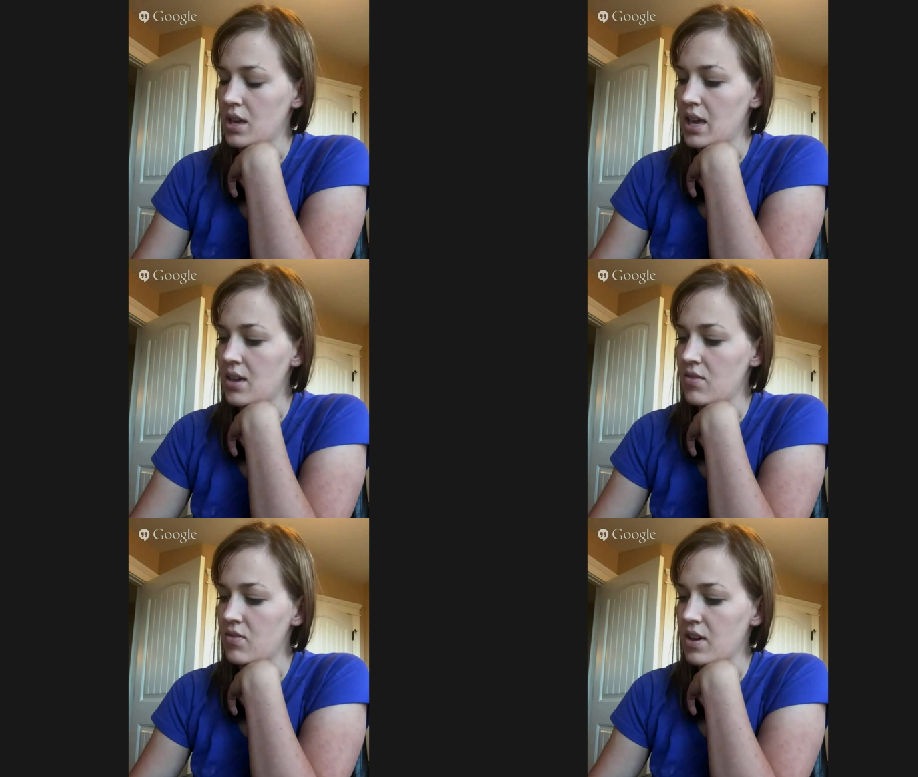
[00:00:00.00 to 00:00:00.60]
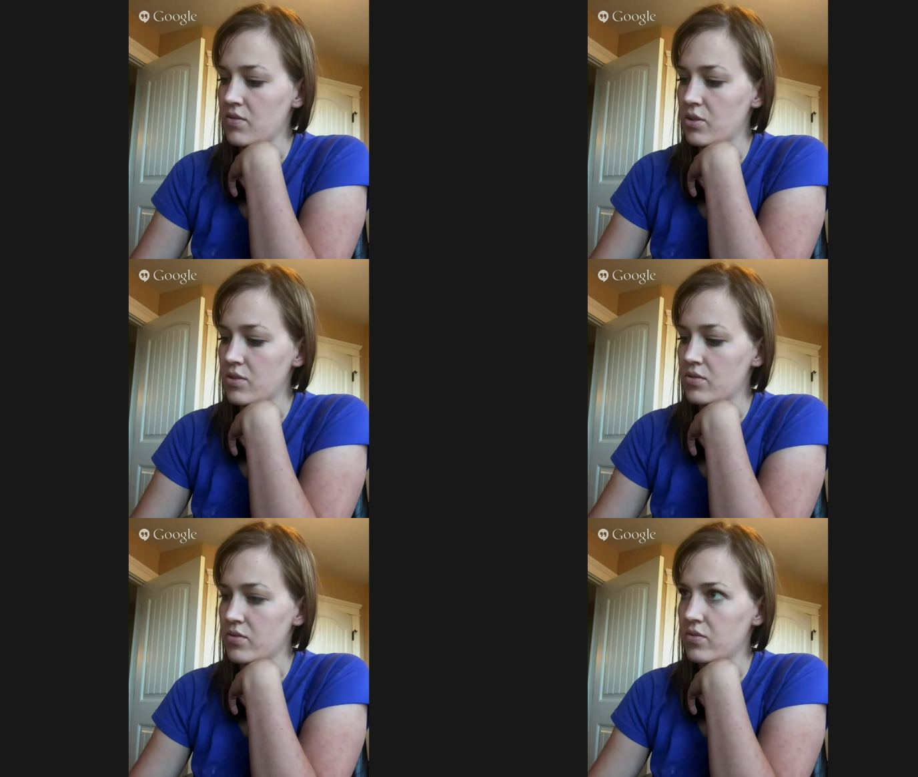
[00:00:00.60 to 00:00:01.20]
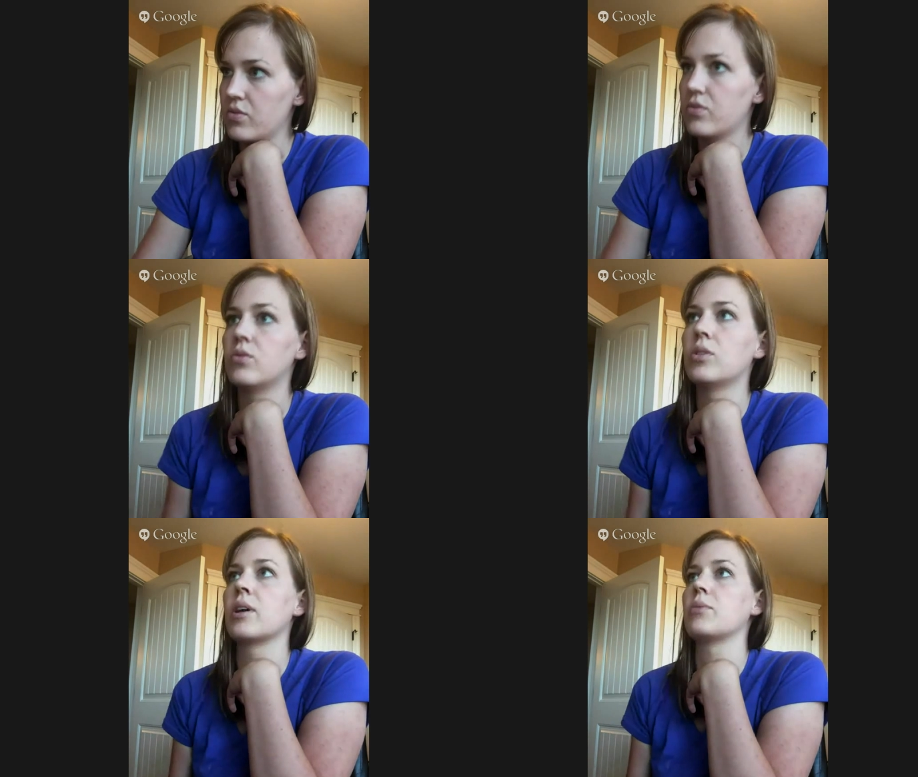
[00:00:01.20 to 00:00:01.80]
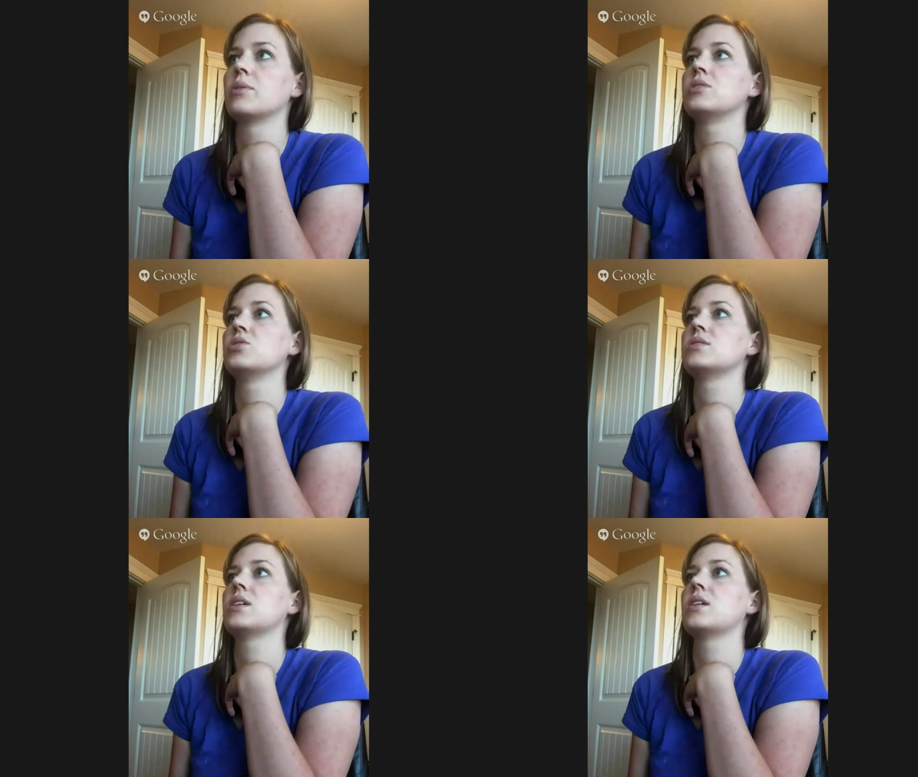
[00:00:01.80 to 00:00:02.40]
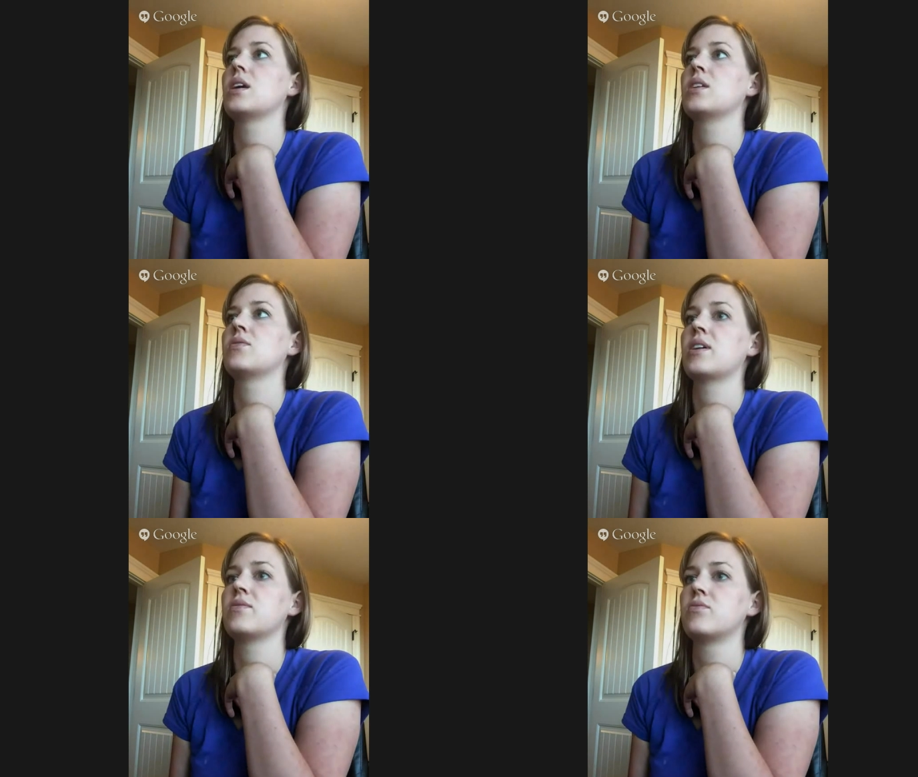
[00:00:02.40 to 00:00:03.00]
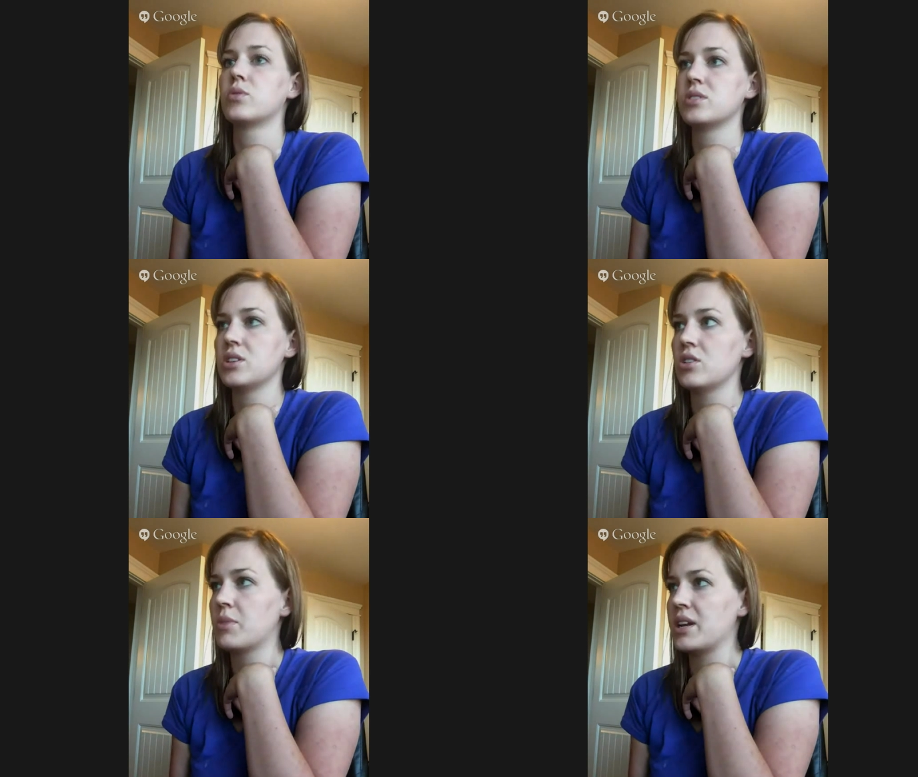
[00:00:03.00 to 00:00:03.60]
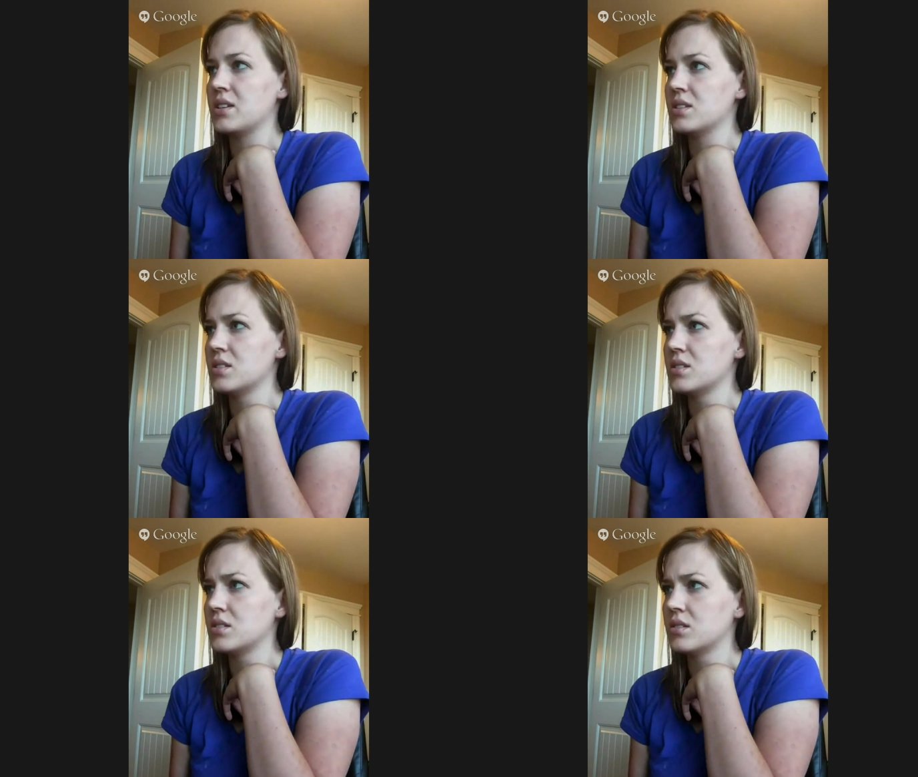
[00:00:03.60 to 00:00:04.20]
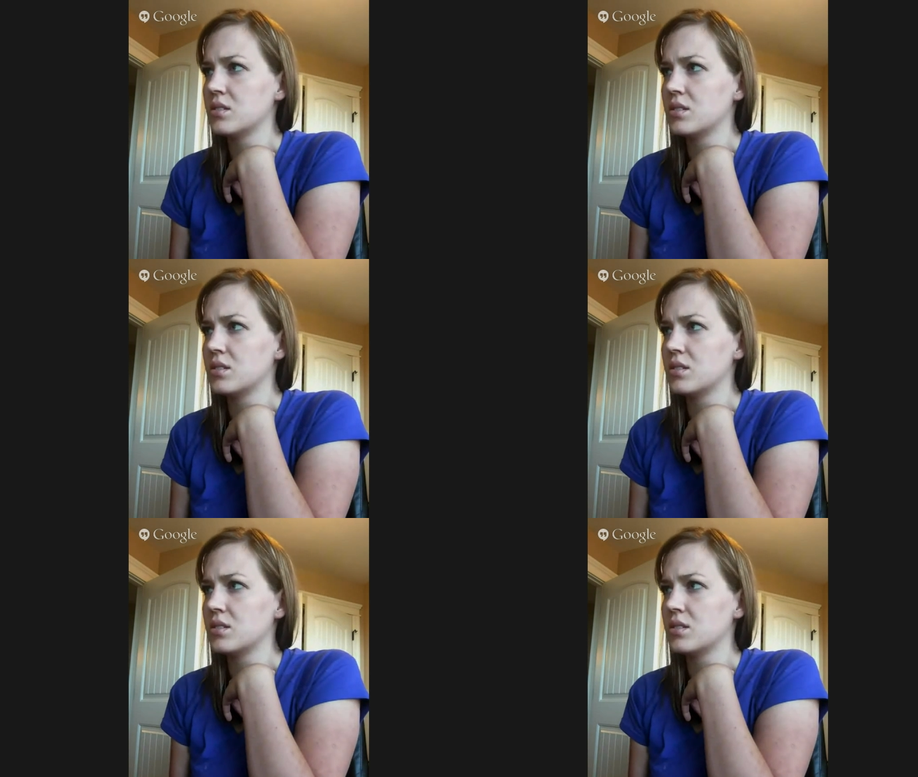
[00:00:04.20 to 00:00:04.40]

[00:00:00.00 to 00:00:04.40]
854. Okay, what did you say? 8540 minus